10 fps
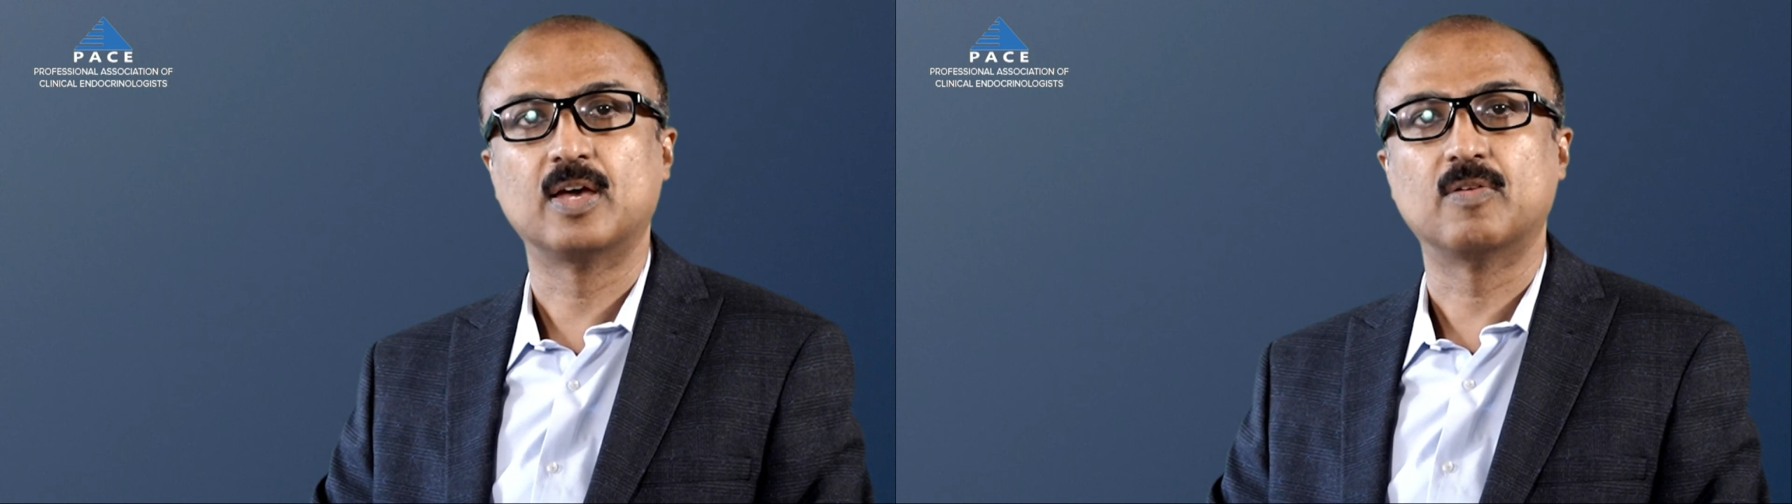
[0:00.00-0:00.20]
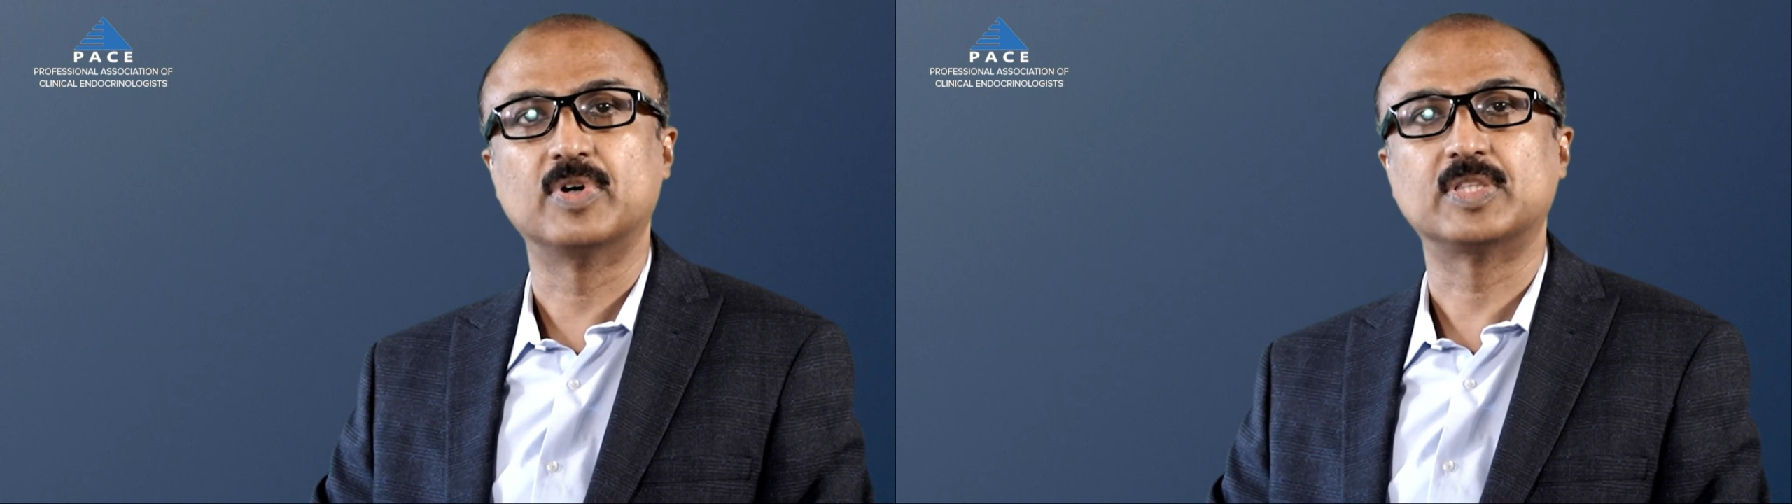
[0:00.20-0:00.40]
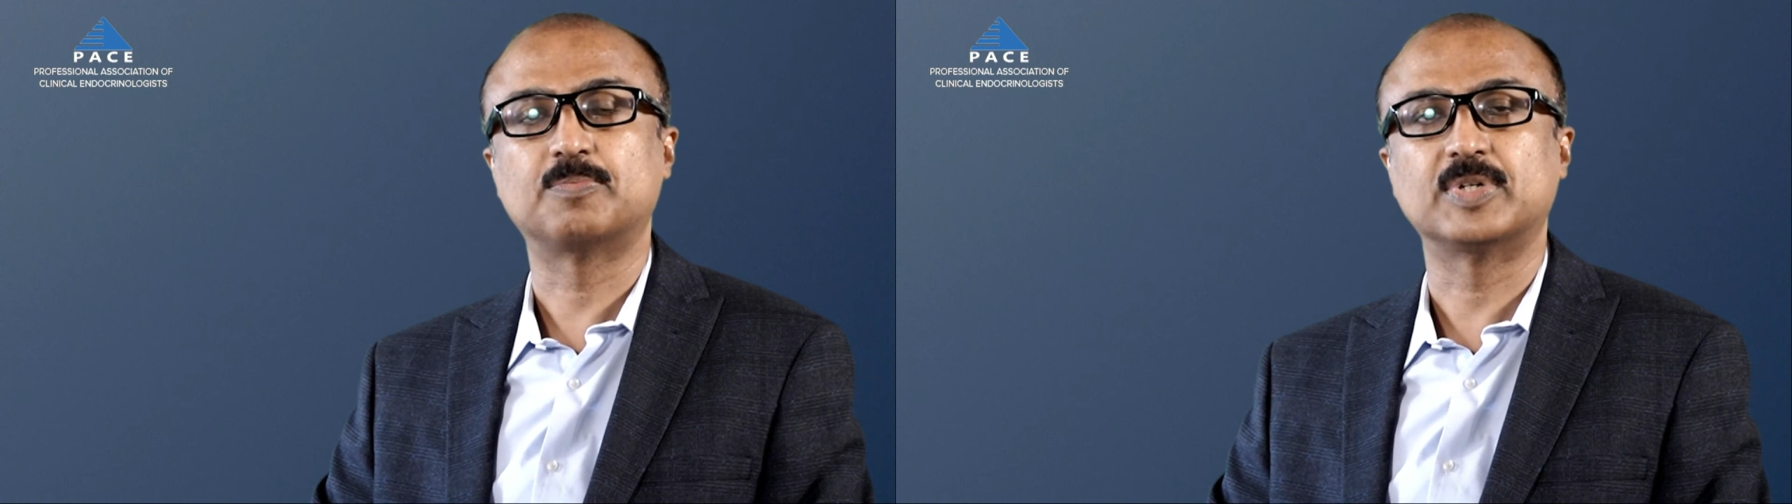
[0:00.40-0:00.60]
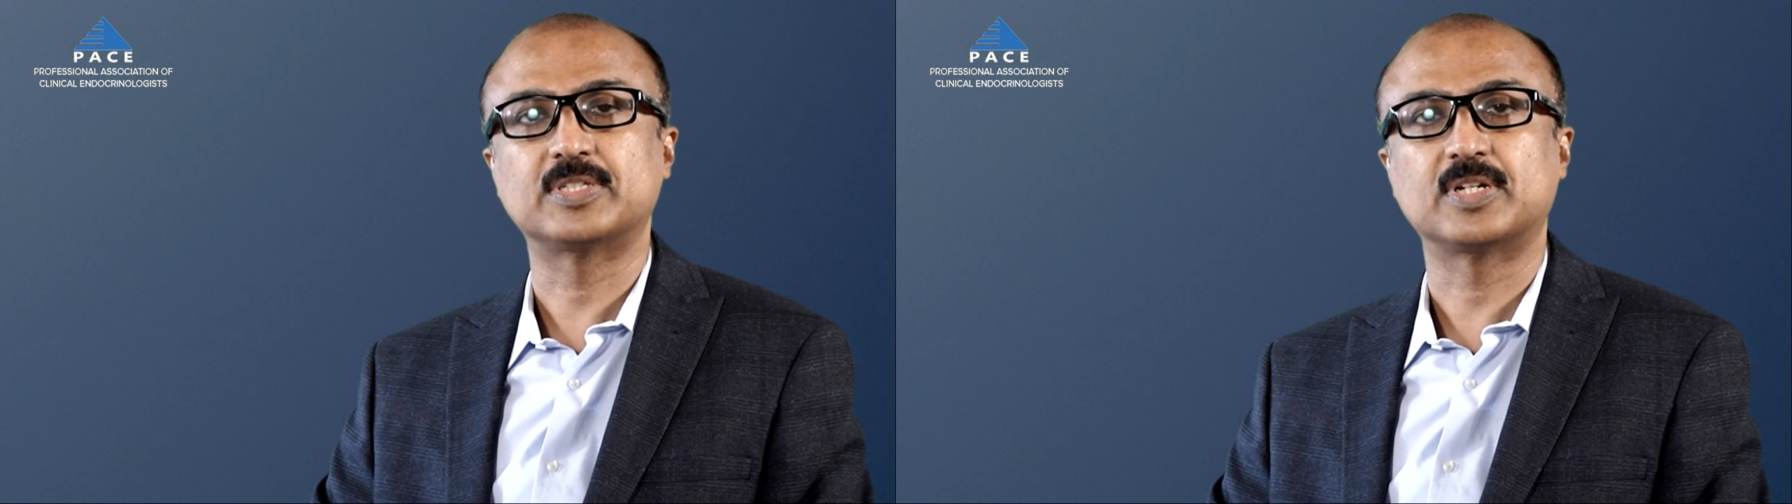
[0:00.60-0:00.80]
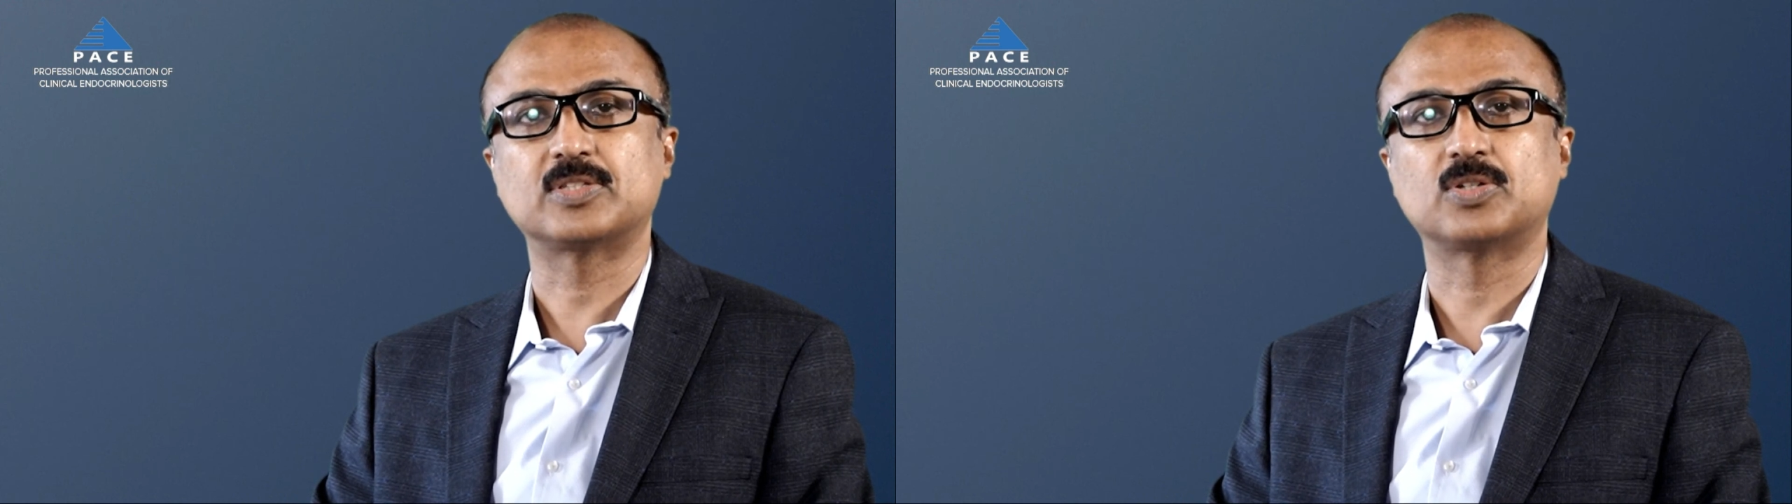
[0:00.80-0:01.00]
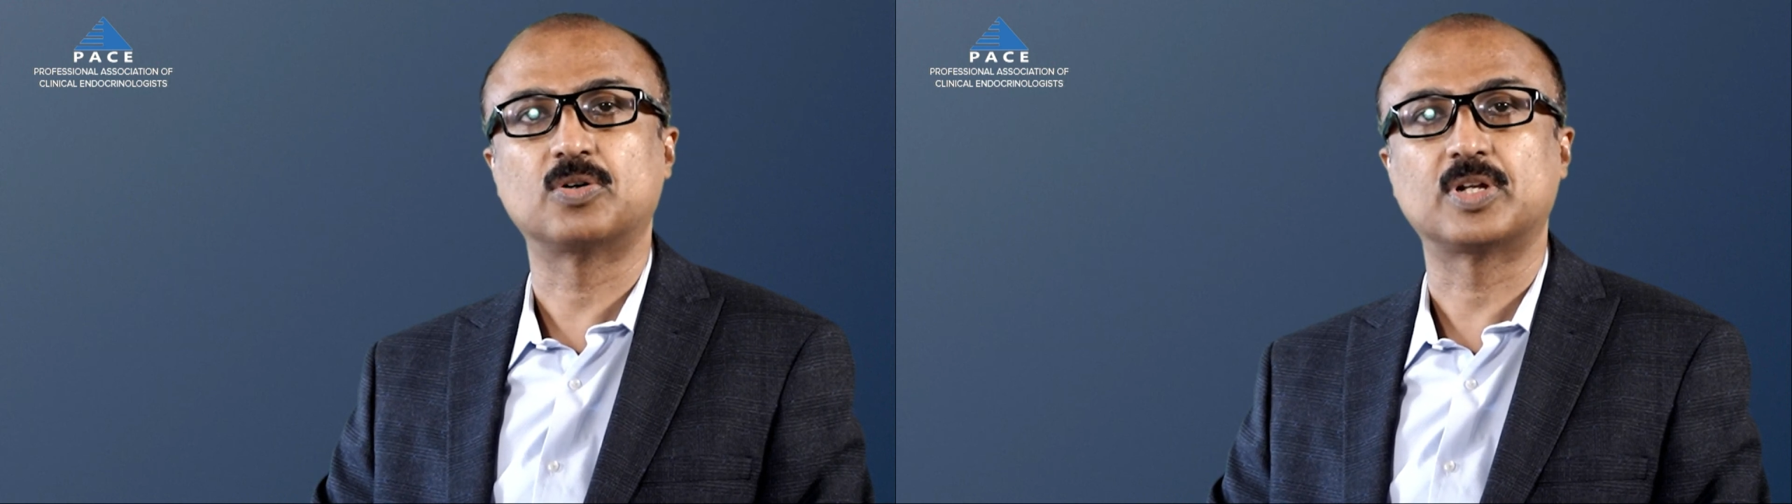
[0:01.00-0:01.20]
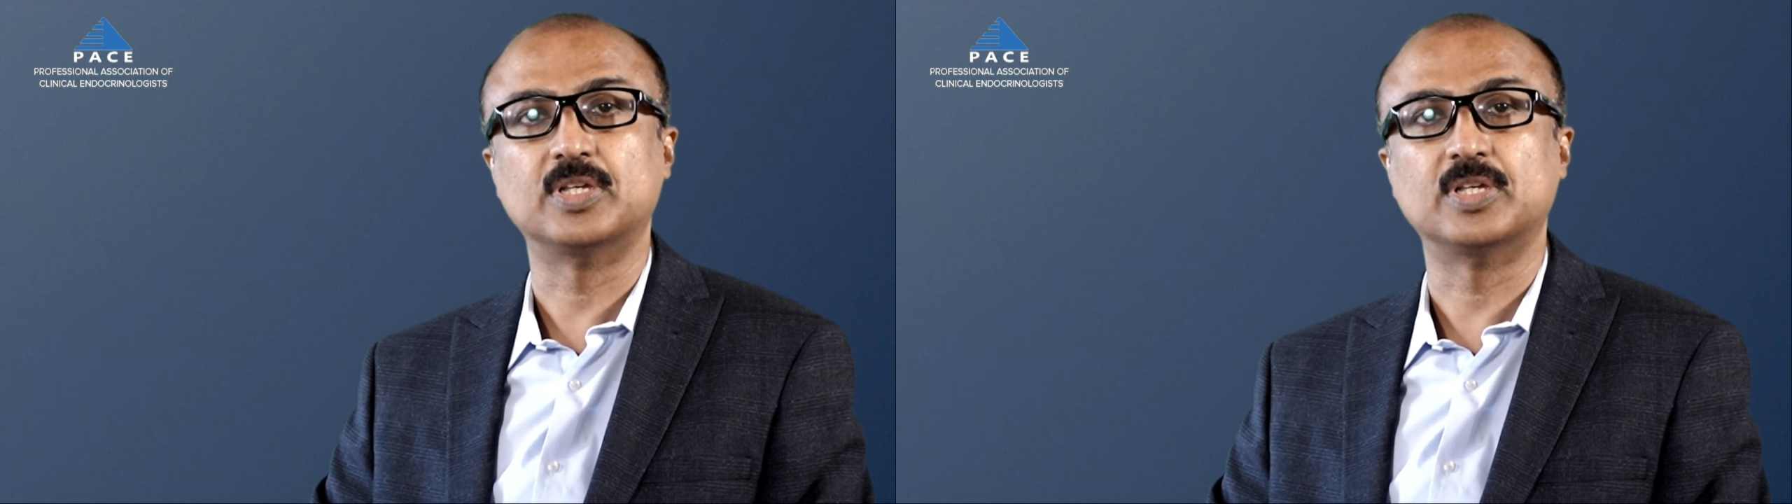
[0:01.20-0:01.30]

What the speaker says: where the person has got